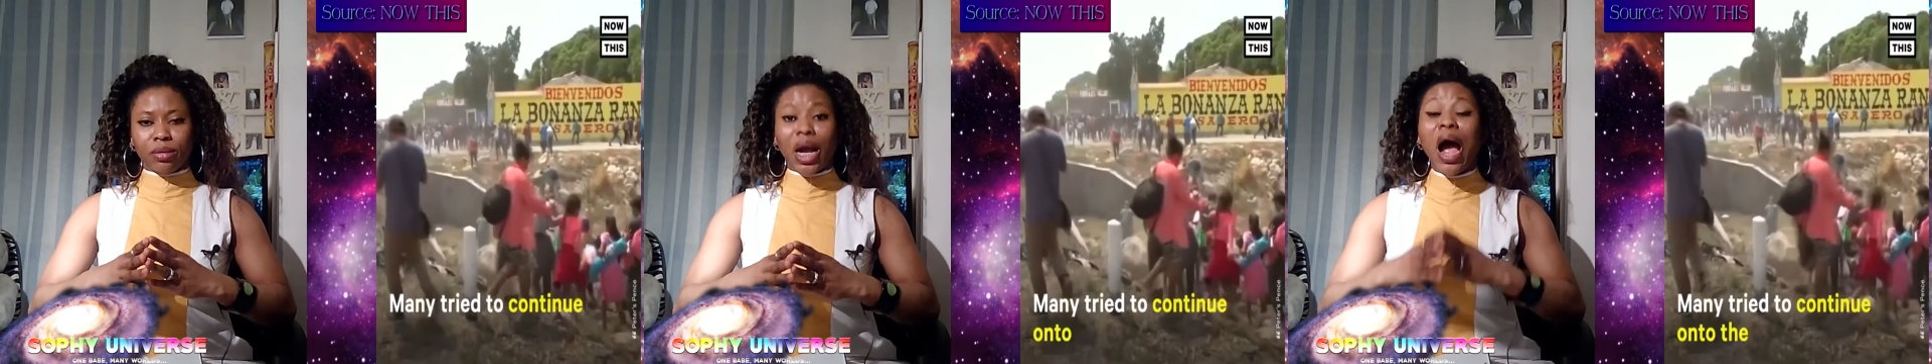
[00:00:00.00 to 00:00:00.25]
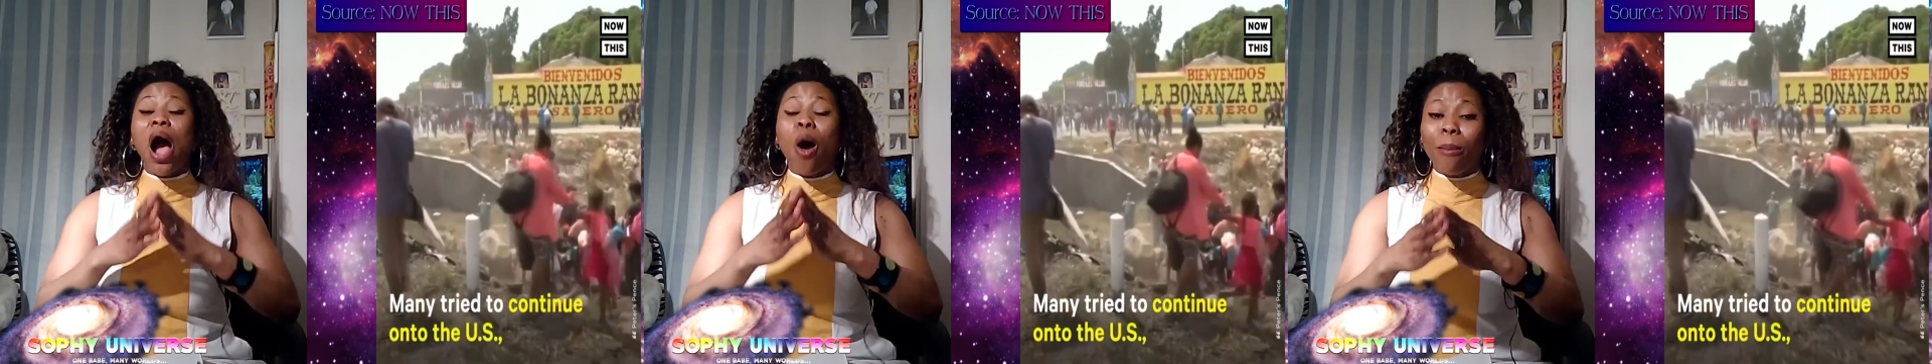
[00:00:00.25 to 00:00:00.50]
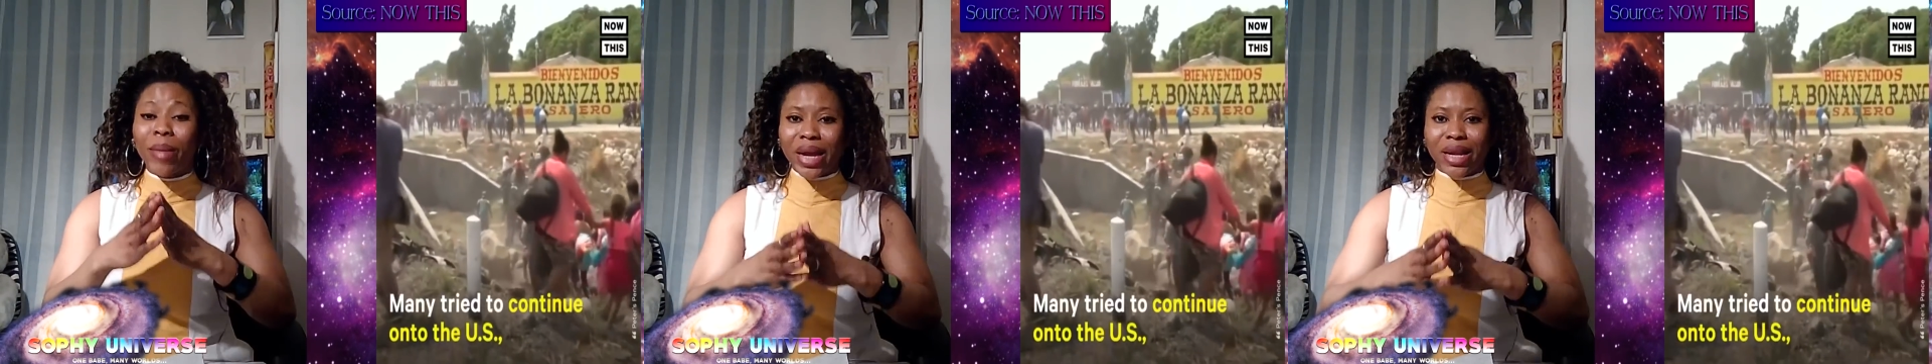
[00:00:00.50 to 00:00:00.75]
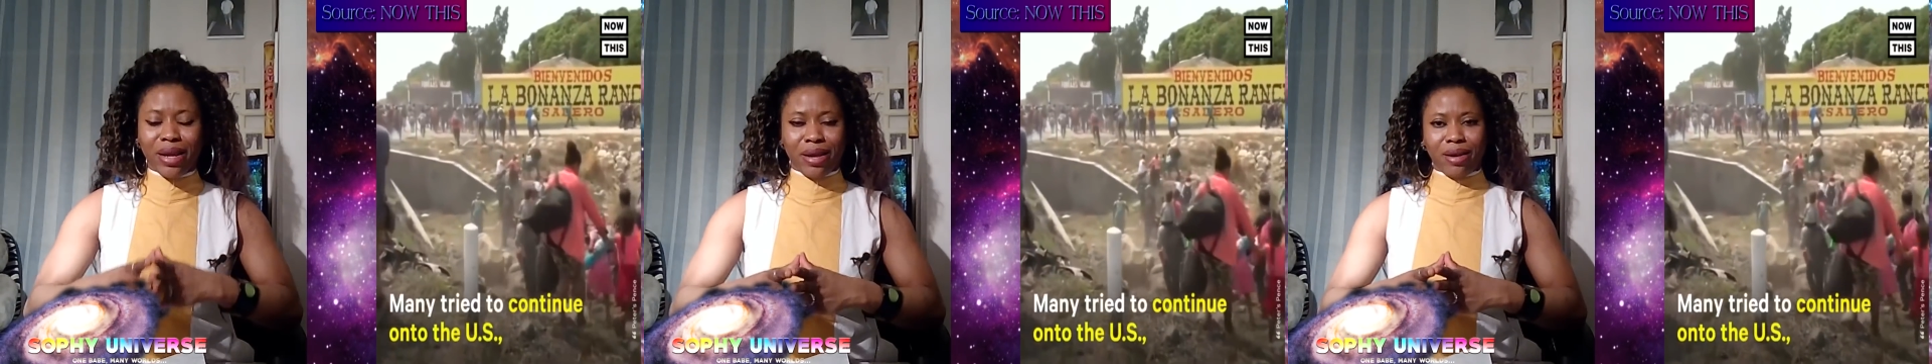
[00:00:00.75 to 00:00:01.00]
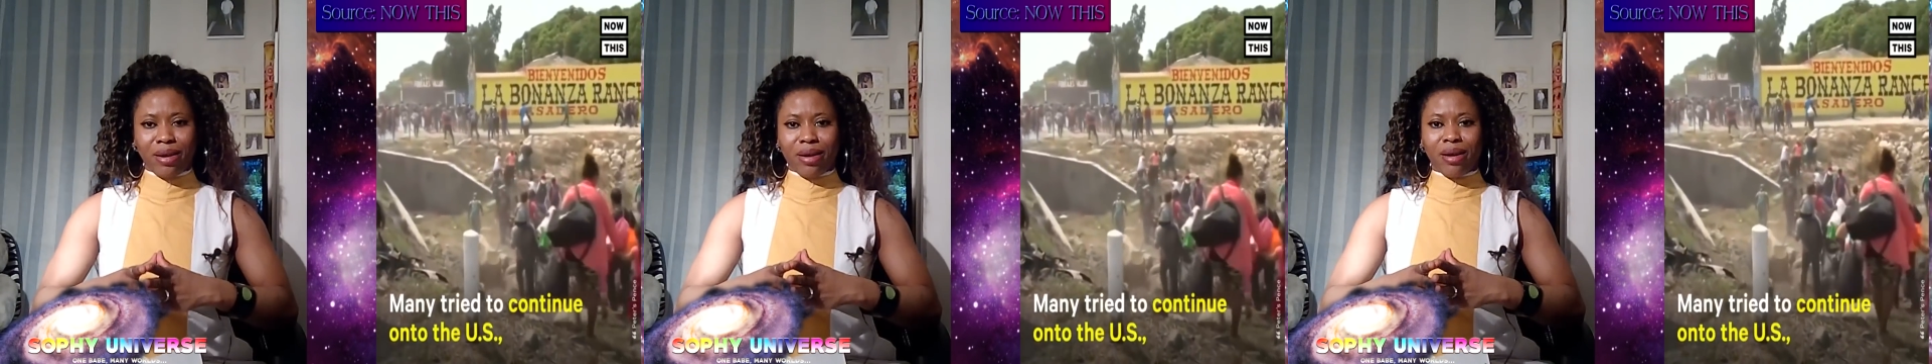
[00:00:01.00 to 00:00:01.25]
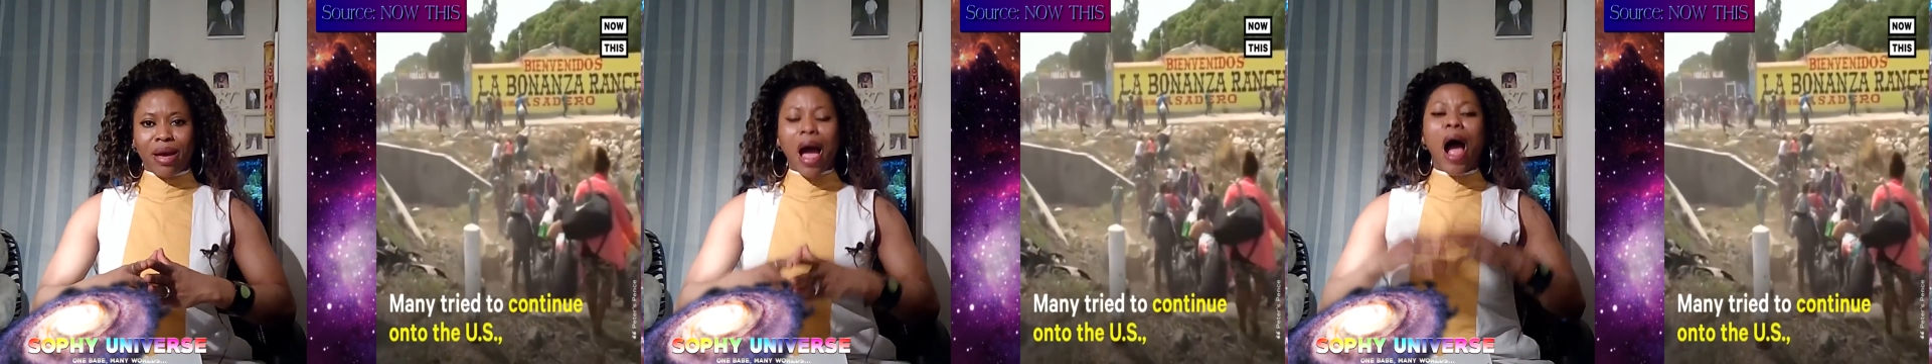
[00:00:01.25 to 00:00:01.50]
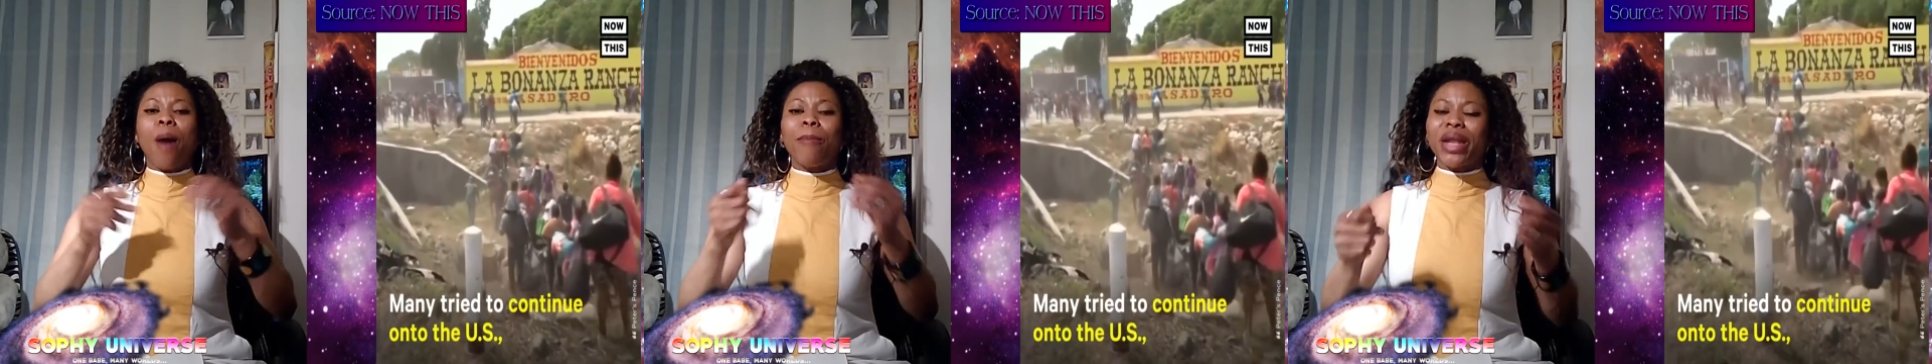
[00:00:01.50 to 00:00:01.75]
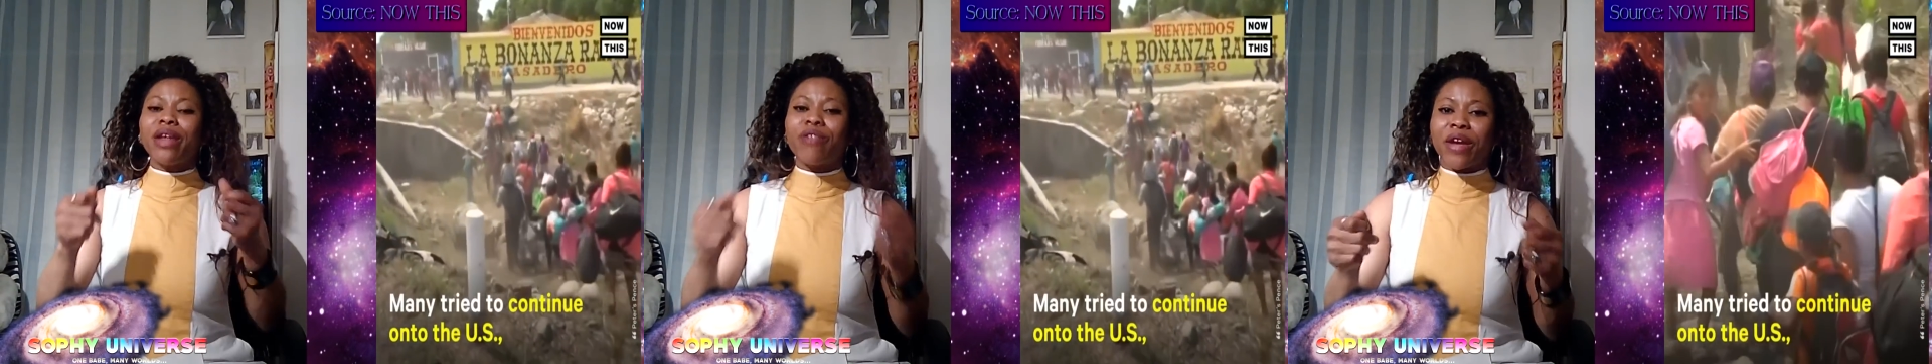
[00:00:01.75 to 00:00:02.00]
How many
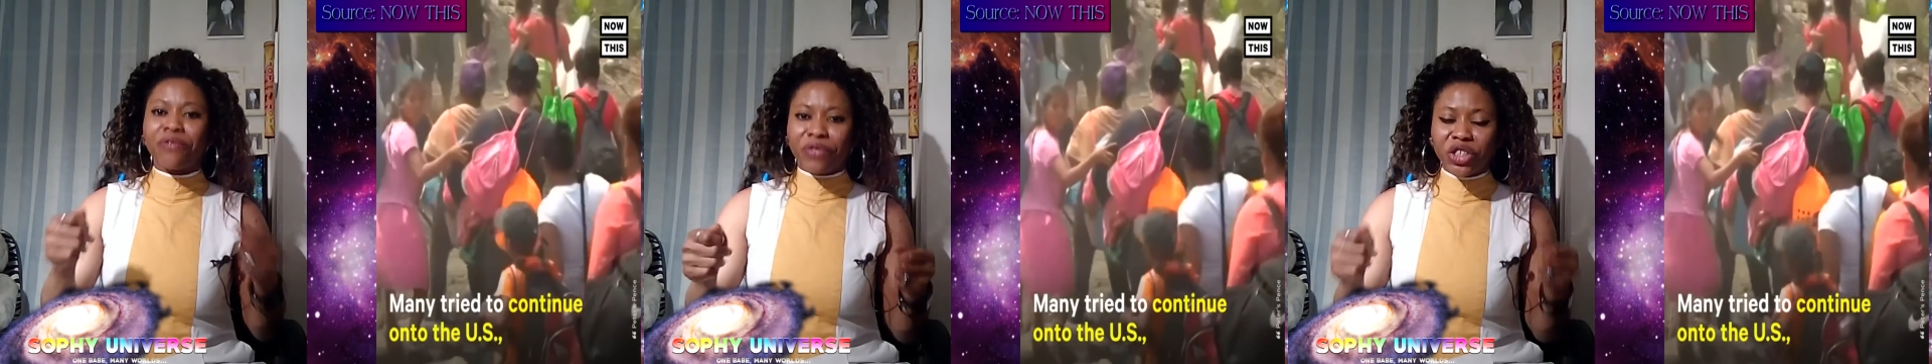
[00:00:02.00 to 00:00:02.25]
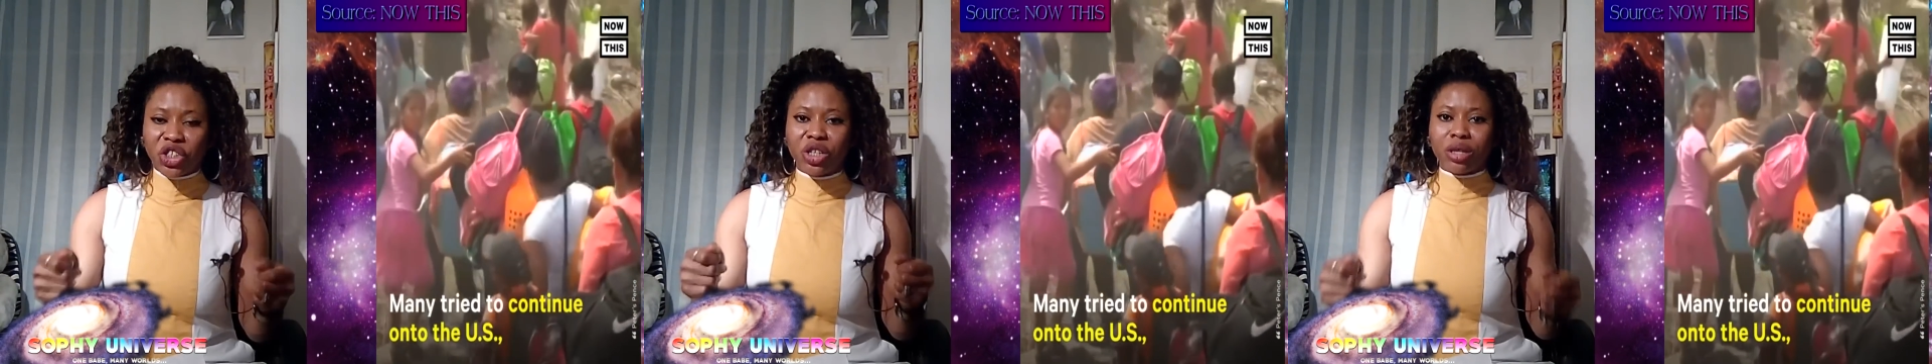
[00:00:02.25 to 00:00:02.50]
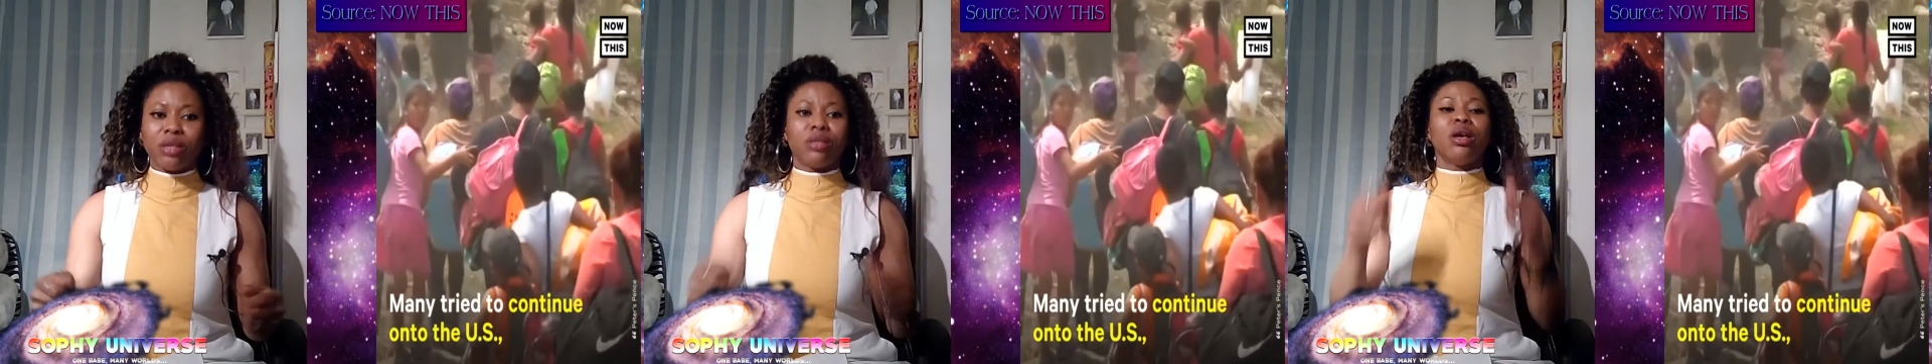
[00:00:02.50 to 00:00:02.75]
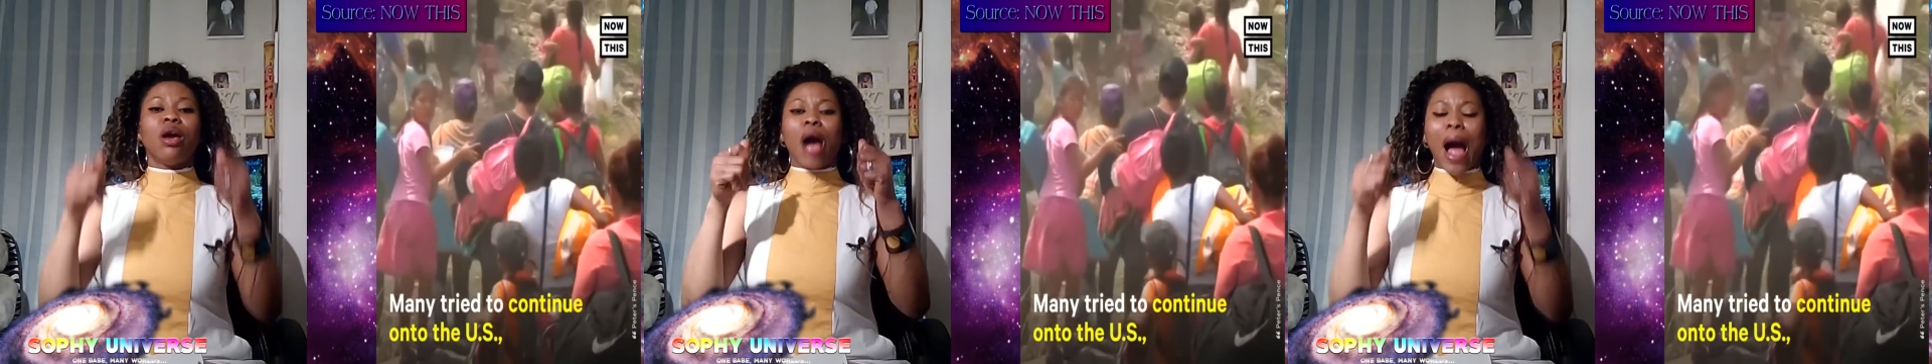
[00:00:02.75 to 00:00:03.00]
refugees